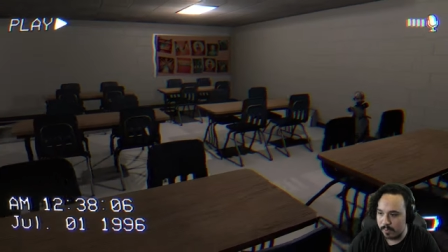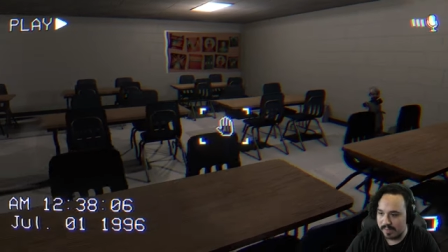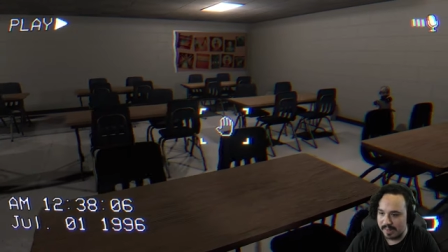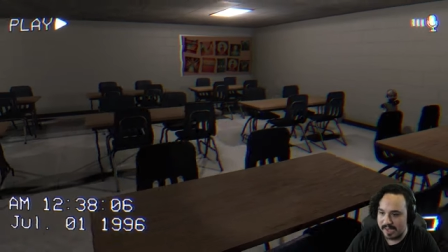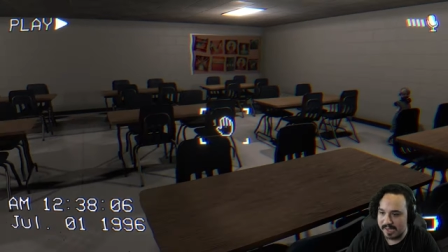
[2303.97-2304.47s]
me
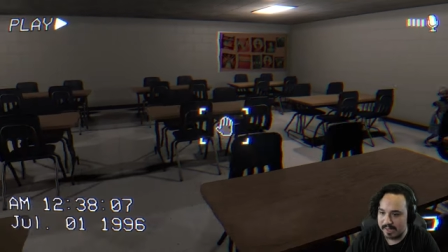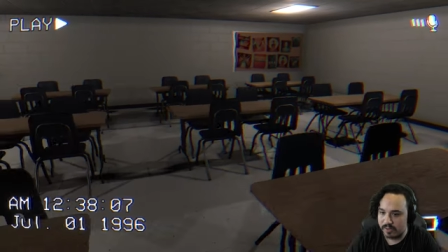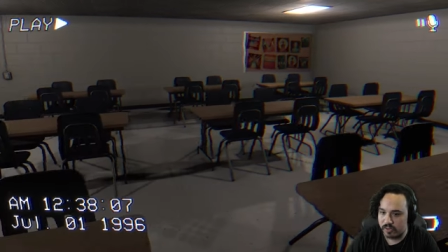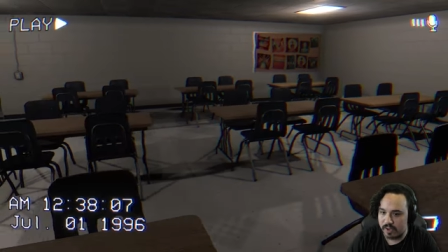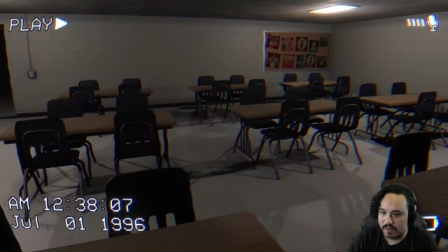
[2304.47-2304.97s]
with, like,
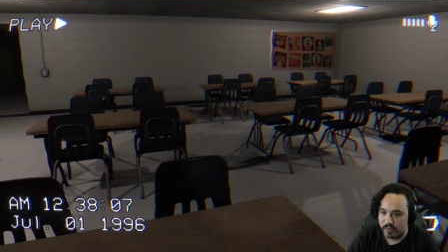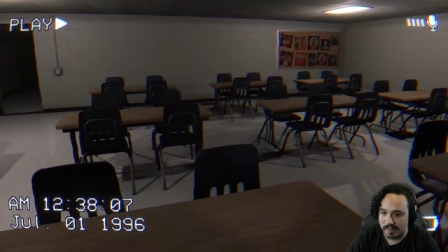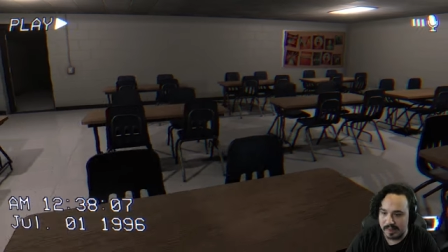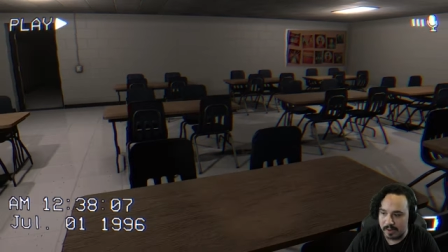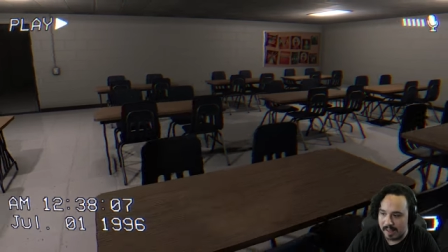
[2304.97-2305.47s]
such
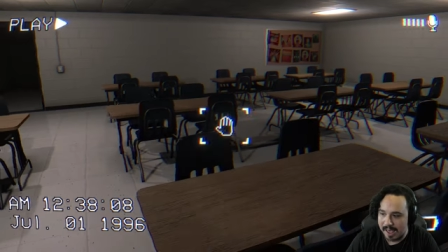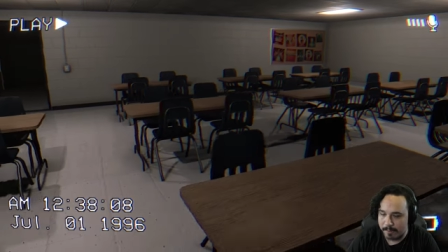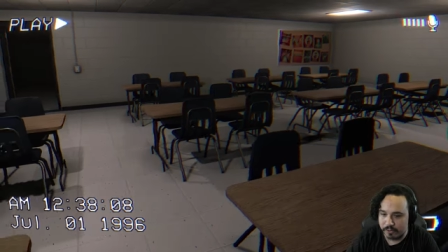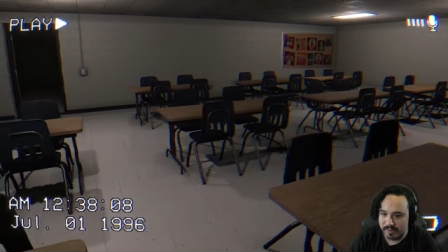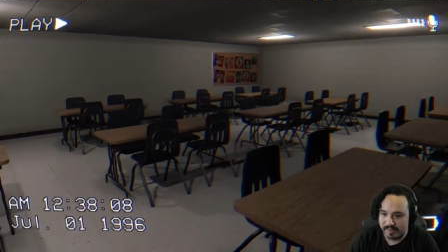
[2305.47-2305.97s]
little
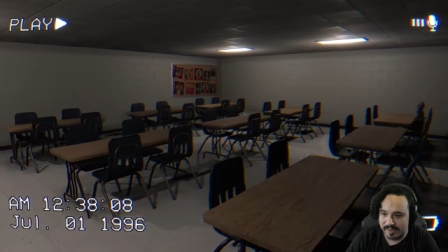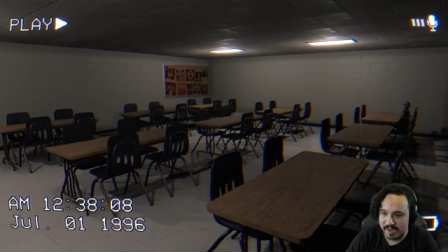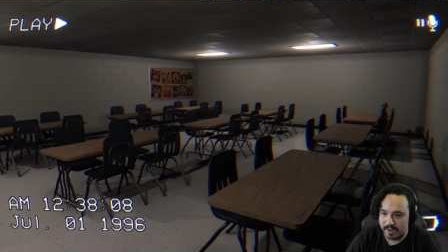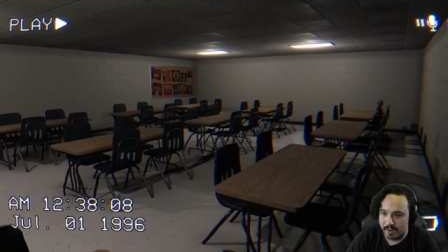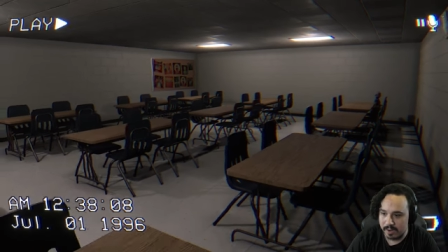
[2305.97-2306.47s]
options
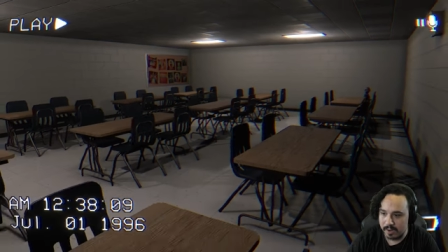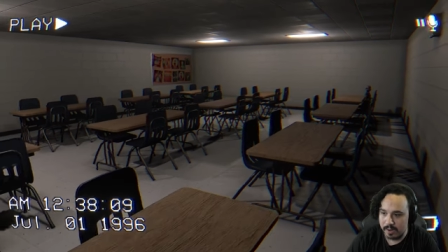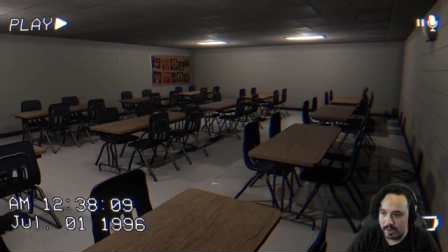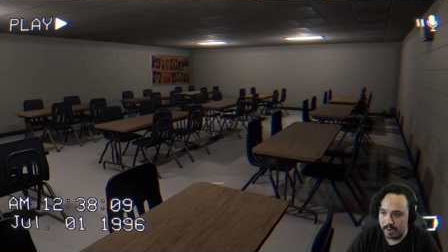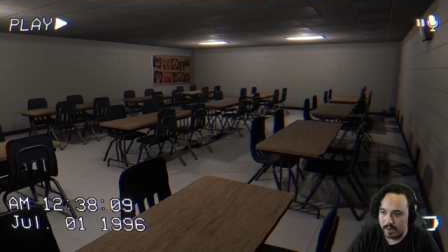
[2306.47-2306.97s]
here
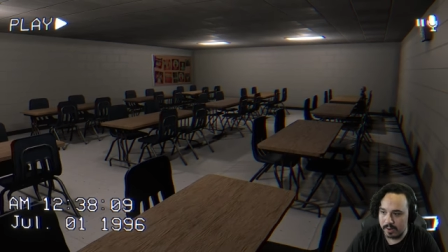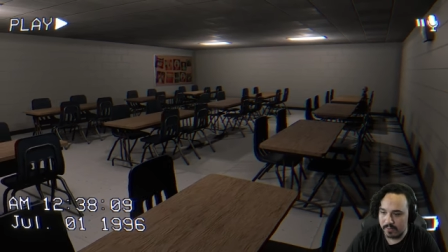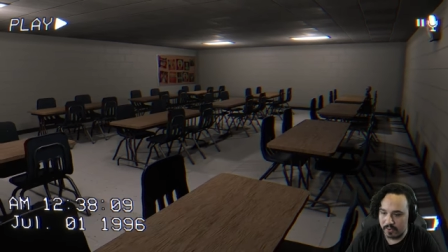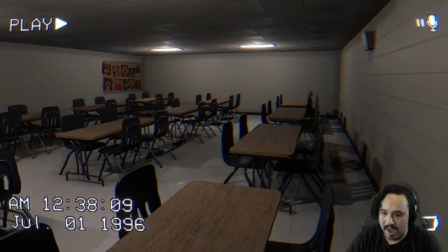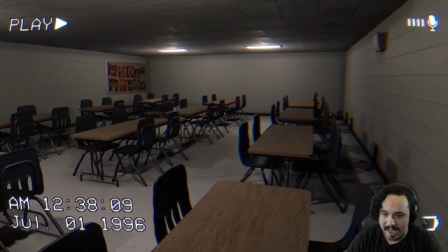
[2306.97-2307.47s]

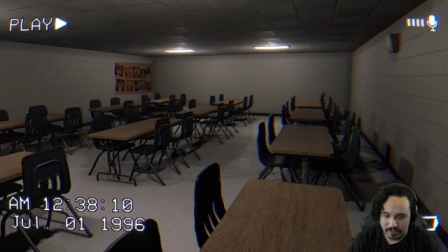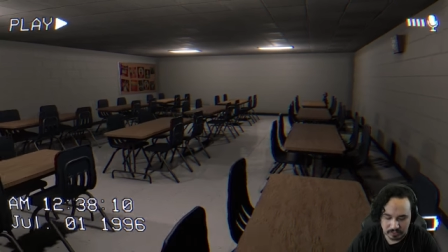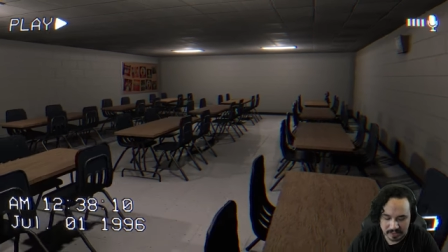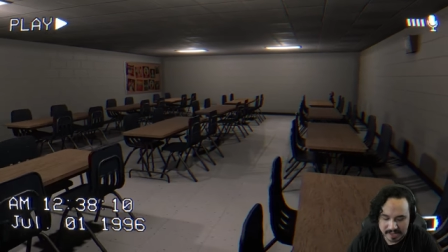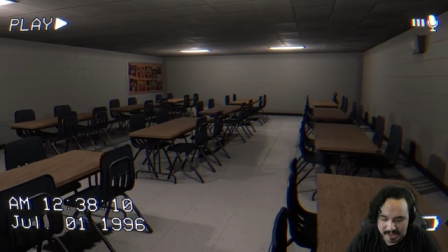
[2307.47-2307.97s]
for
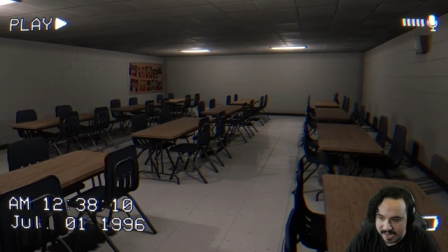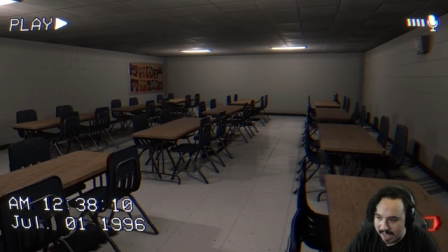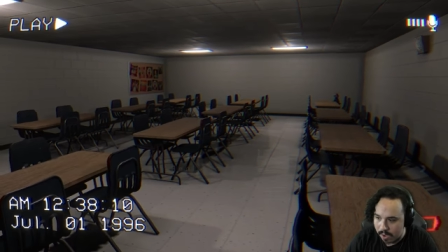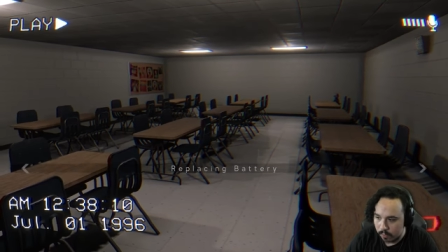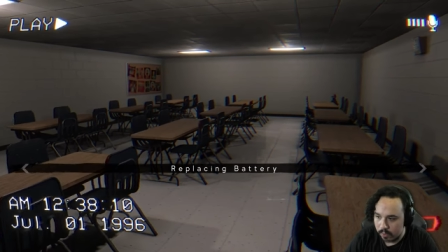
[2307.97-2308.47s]
actually getting
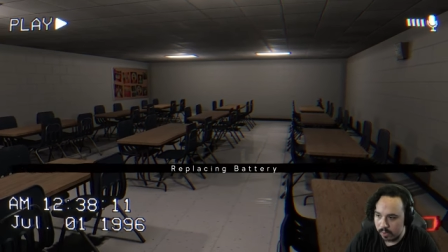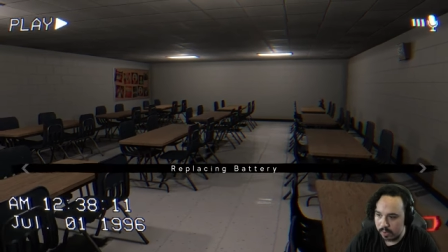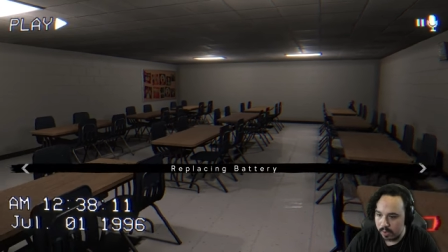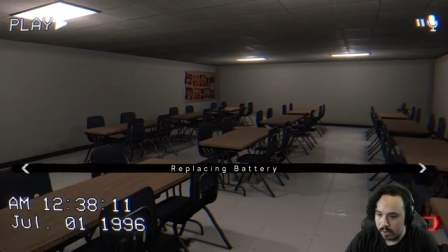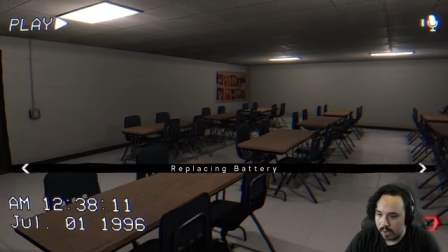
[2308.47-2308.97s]
out.
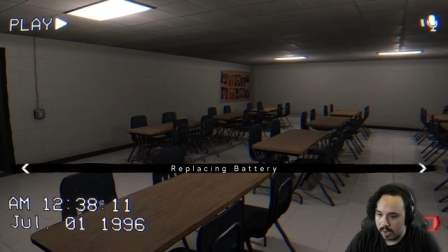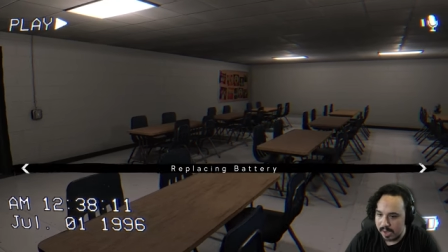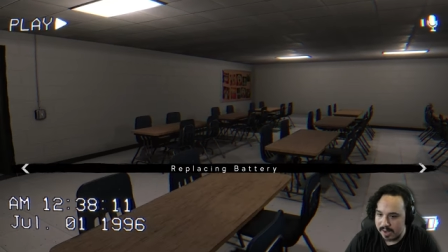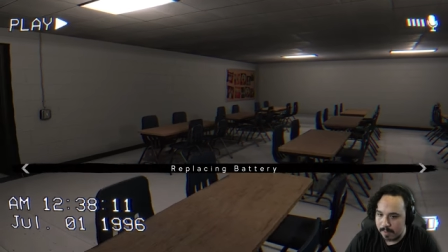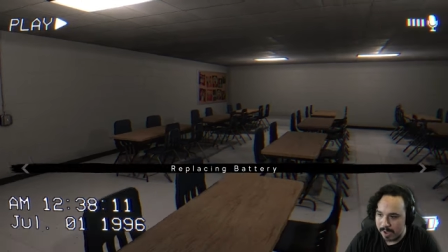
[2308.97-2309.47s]

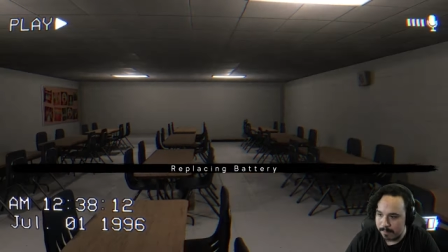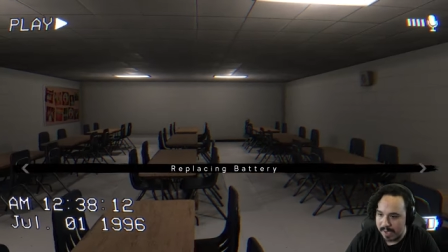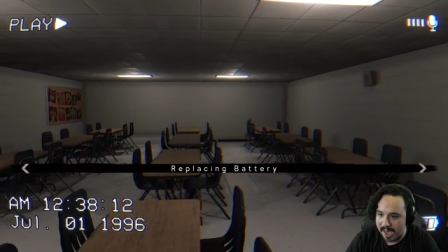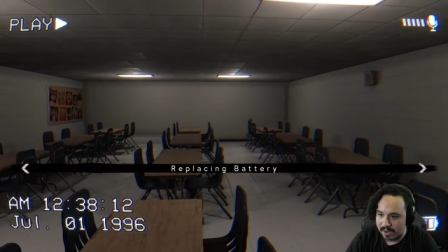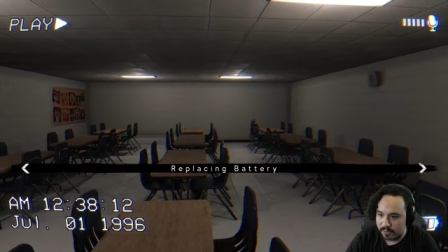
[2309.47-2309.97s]
And now my
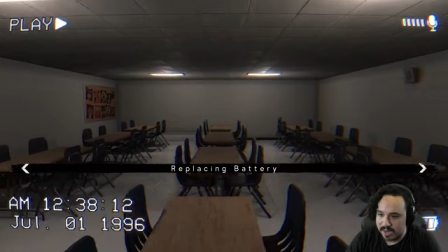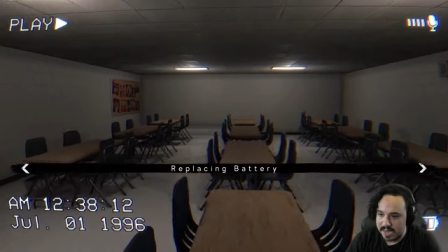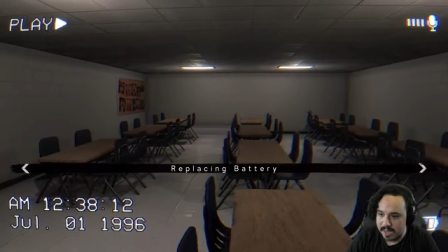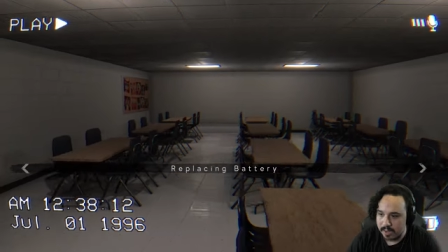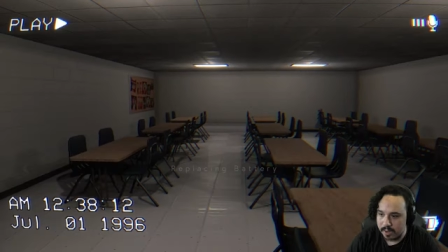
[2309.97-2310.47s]

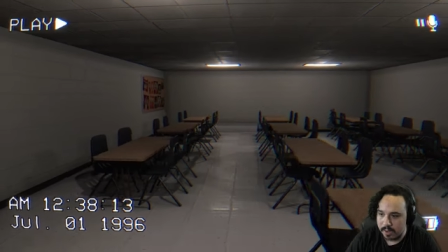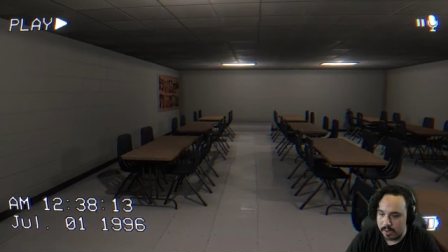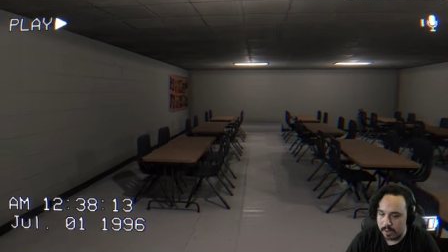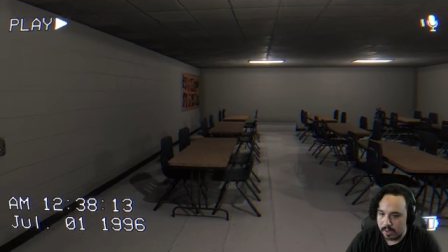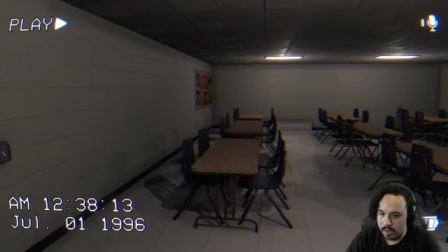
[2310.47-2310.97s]
battery.
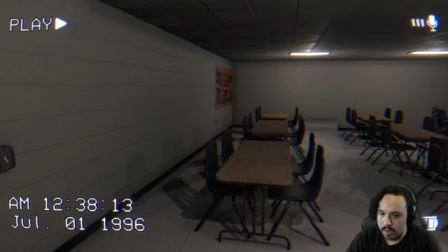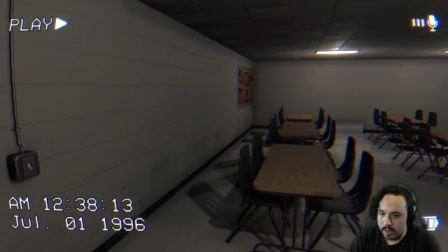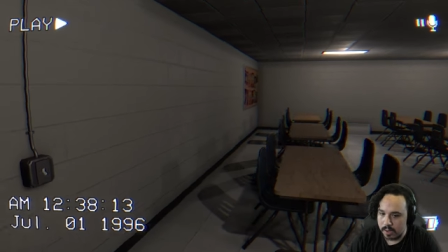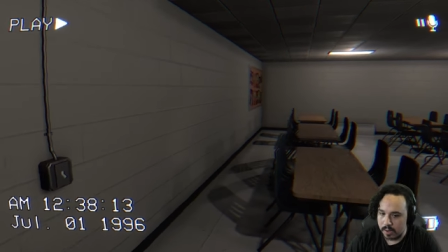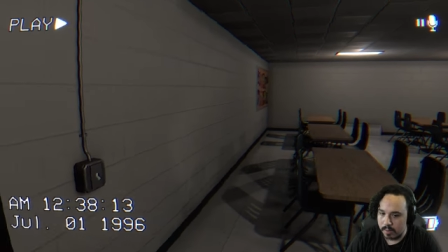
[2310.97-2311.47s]

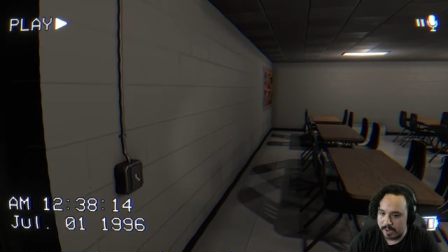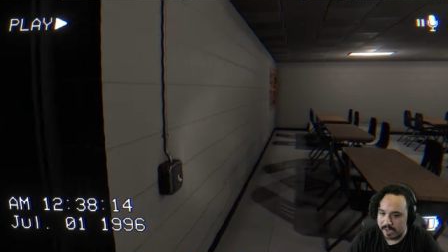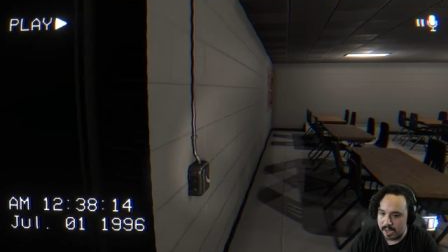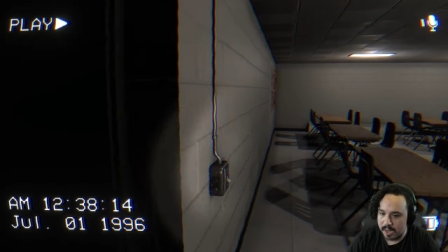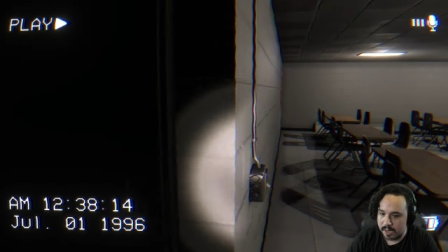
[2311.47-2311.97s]
Oh my
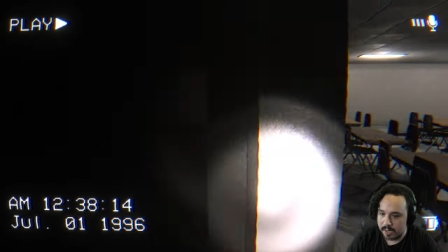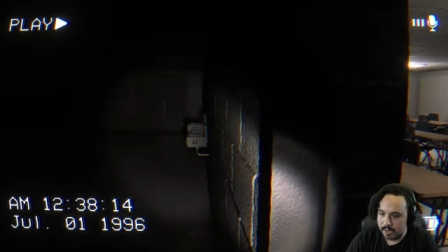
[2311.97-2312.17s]
God.